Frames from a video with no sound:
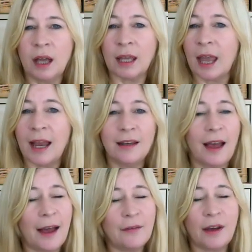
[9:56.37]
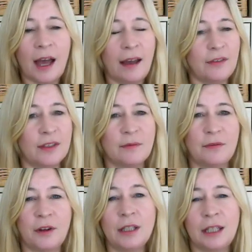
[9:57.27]
again, have some
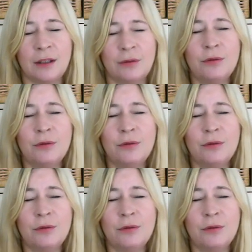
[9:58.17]
fun here.